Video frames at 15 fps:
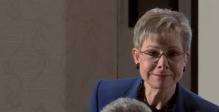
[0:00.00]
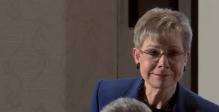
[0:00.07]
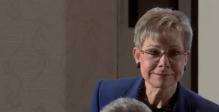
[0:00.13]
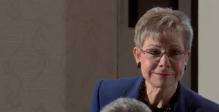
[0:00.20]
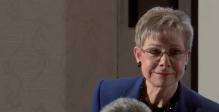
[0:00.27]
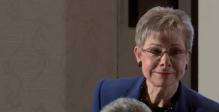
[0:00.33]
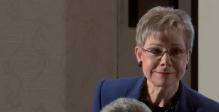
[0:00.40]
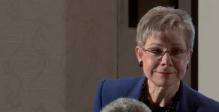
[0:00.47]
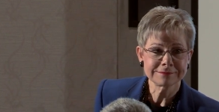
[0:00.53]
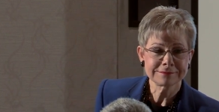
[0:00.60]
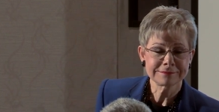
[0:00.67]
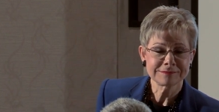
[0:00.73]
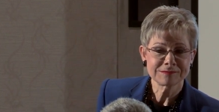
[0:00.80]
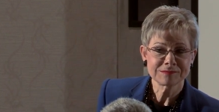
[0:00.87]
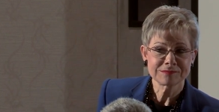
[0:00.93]

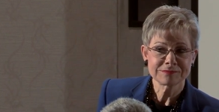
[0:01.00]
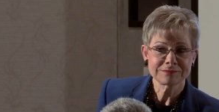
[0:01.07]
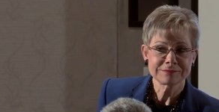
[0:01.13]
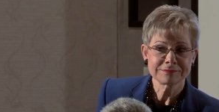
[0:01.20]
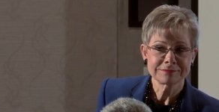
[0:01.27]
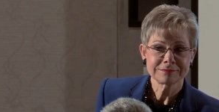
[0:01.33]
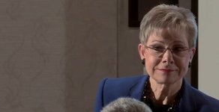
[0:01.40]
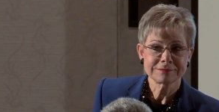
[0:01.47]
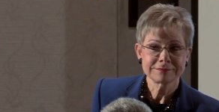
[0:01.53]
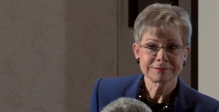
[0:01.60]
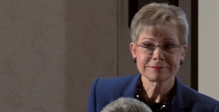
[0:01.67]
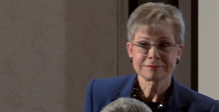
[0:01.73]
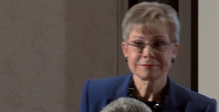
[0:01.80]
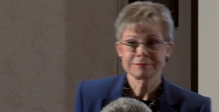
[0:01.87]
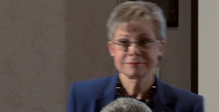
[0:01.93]

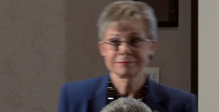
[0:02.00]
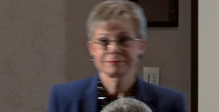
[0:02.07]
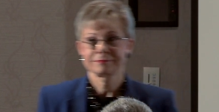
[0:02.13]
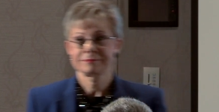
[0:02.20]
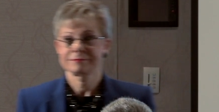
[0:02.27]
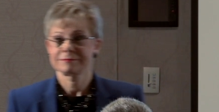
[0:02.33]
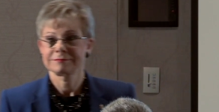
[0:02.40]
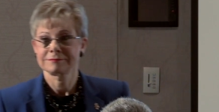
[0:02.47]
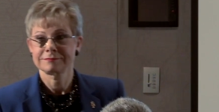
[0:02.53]
(no one is talking)